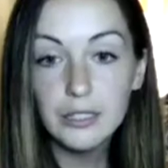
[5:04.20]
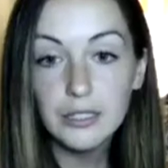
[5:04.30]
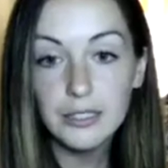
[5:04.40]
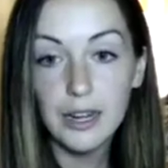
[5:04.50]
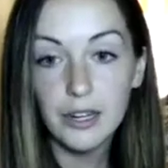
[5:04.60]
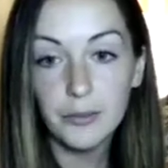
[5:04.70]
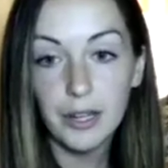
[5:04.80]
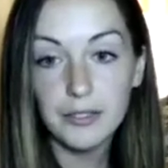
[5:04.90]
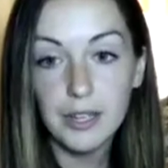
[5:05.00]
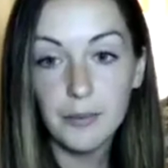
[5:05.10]
Does that
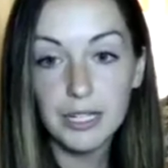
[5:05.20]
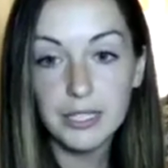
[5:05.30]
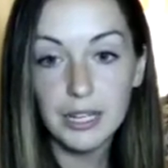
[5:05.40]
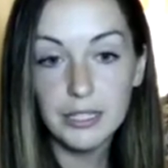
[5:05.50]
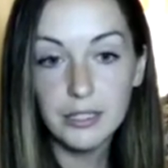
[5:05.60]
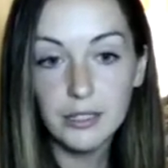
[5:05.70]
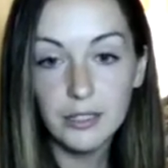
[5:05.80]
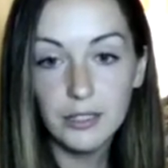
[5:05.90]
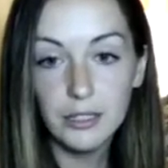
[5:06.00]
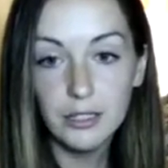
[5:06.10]
does that make sense?
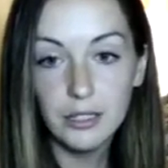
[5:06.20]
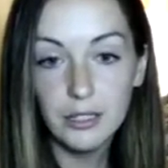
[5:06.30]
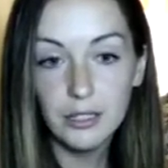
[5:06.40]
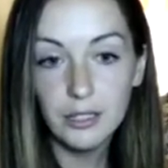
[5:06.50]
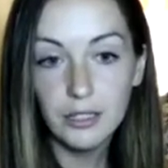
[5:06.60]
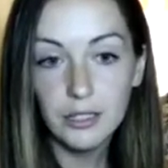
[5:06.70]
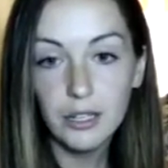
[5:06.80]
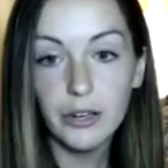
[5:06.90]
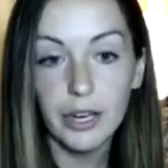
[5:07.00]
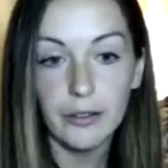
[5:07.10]
Yes.
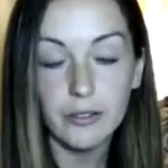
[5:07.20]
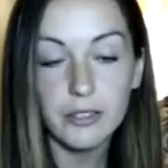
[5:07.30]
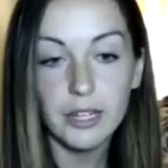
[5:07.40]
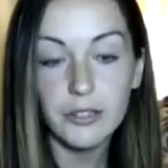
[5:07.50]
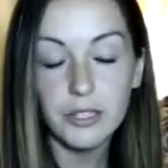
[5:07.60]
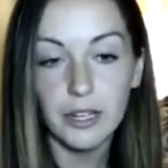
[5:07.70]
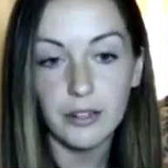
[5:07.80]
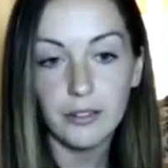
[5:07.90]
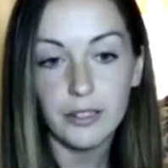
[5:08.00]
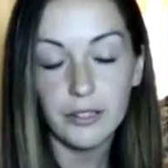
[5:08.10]
Okay, sounds good.
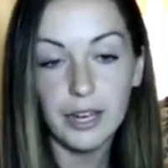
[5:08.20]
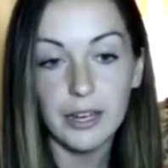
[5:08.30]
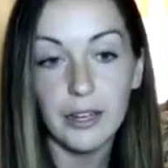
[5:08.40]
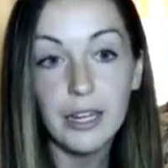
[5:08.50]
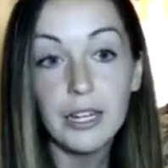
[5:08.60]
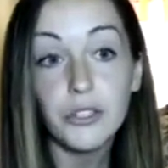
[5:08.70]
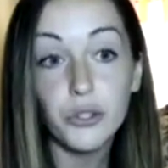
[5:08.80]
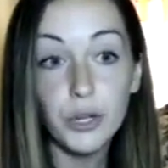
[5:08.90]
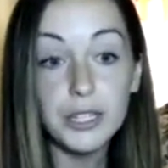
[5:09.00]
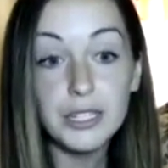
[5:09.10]
Okay,
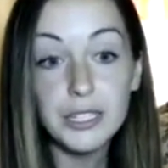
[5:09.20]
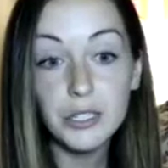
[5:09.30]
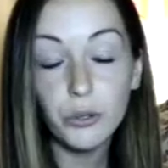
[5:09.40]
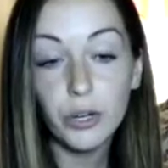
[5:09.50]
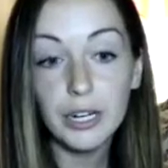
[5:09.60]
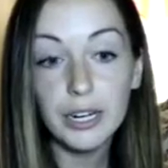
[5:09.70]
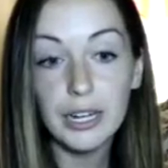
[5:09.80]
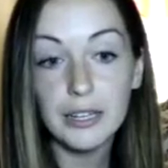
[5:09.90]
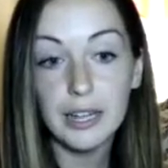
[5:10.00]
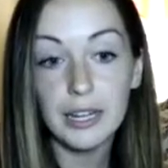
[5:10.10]
join the Discord
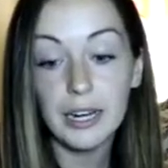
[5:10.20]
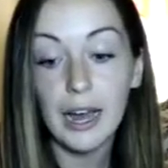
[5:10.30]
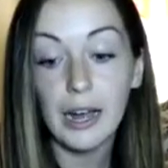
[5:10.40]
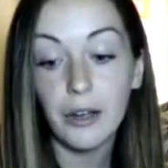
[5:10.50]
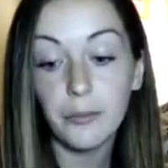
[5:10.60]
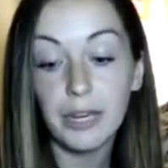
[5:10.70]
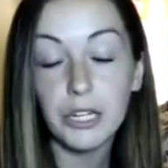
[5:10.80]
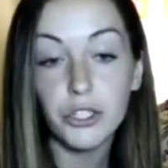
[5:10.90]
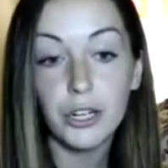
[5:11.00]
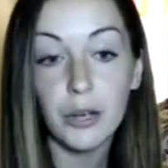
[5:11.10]
and then I'll make
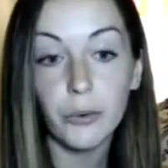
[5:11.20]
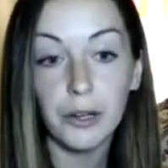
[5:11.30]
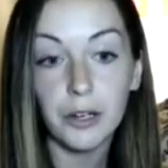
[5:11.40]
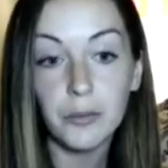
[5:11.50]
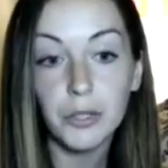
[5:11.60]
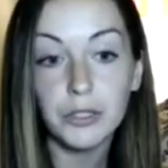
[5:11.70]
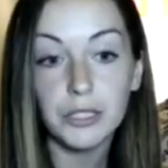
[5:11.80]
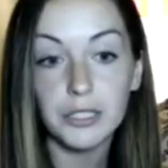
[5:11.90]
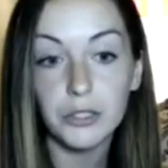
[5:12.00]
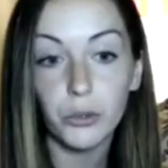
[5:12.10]
sure I welcome you in the
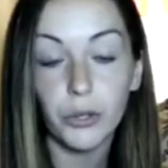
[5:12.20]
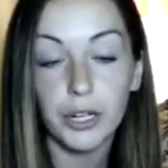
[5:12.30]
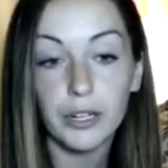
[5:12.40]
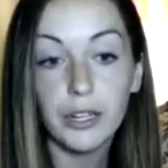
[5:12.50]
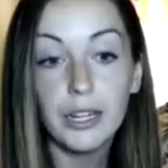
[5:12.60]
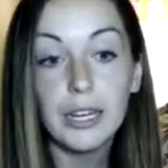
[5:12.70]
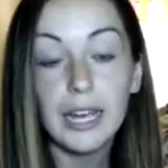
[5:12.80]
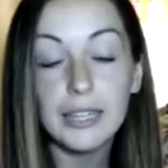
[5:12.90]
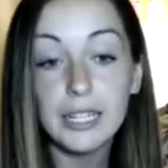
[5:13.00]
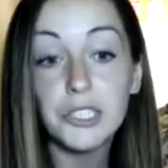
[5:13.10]
Discord
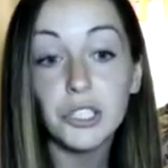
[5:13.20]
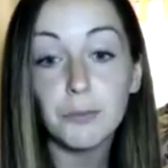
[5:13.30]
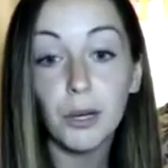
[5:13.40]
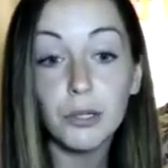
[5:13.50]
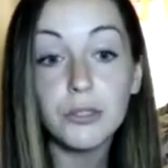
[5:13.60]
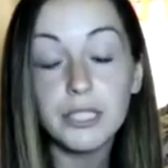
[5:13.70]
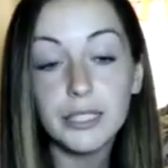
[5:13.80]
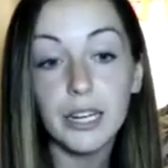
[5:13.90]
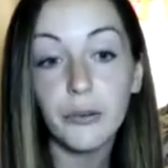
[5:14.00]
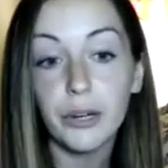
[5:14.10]
and then just post in
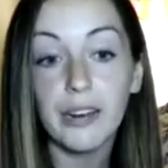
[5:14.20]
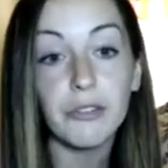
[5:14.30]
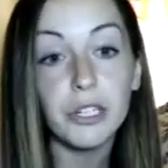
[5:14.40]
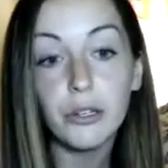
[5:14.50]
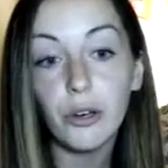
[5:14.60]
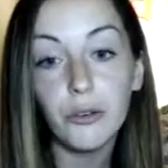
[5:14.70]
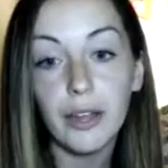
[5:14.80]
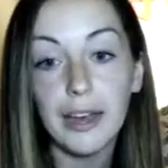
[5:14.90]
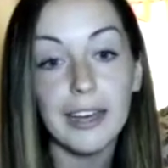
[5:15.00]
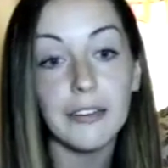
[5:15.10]
there whenever you go
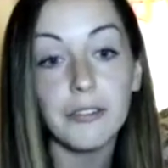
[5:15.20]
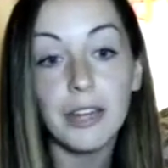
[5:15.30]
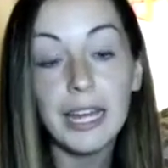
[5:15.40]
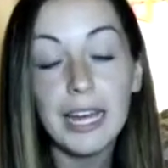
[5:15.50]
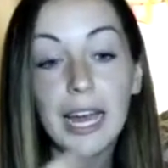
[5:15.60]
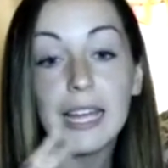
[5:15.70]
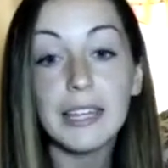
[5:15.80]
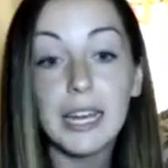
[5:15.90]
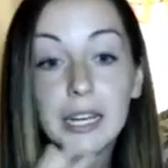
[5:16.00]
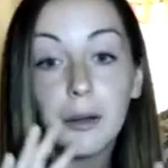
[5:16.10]
live and
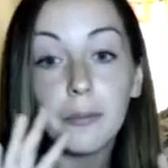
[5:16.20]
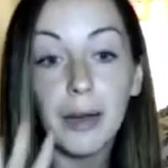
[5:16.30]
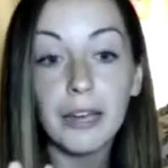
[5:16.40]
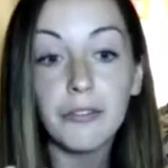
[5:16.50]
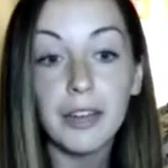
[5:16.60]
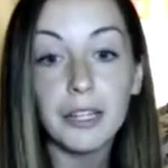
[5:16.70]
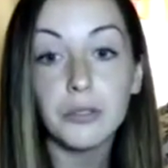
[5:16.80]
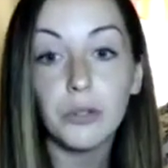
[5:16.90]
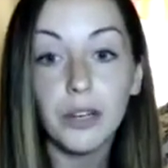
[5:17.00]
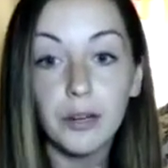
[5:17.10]
then my fans
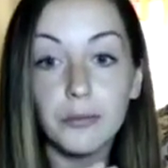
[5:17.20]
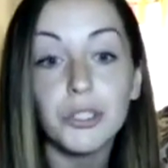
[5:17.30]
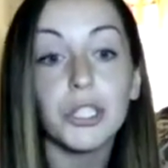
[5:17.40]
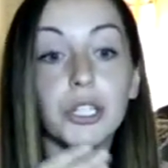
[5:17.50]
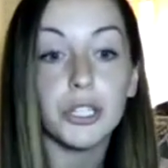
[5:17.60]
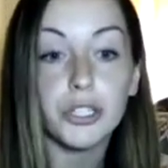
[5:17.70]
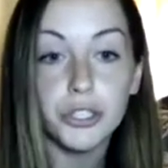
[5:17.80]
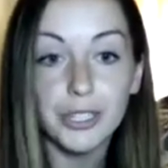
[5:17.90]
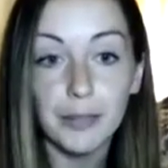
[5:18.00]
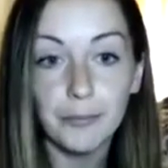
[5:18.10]
will come to your
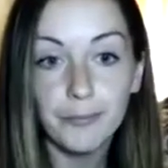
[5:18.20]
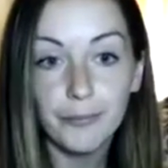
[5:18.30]
stream.